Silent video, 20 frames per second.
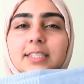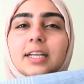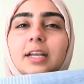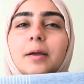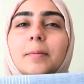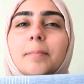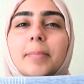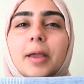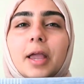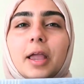It's
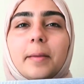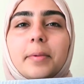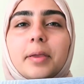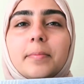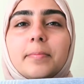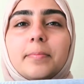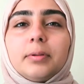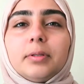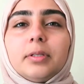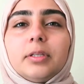like a
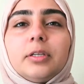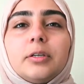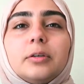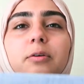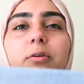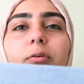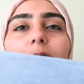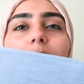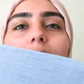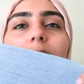baby
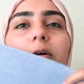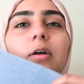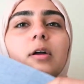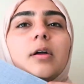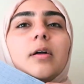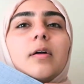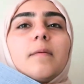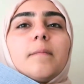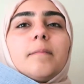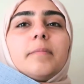blue,
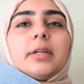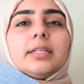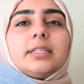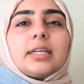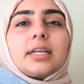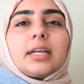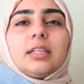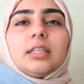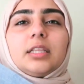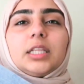but
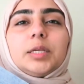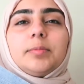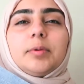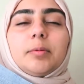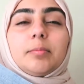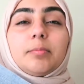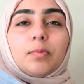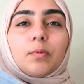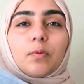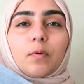it's like a little
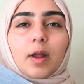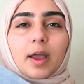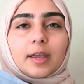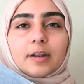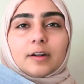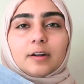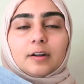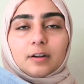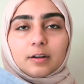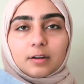bit
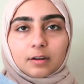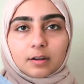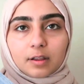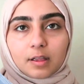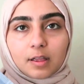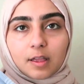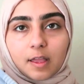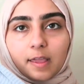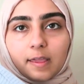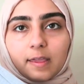brighter,
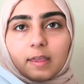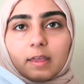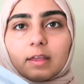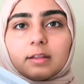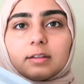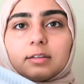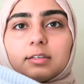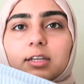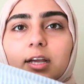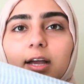
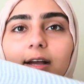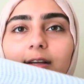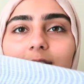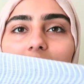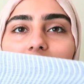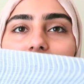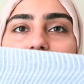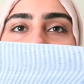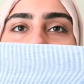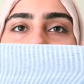and it
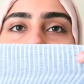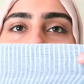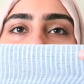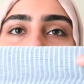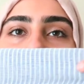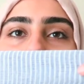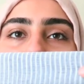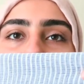has like these like little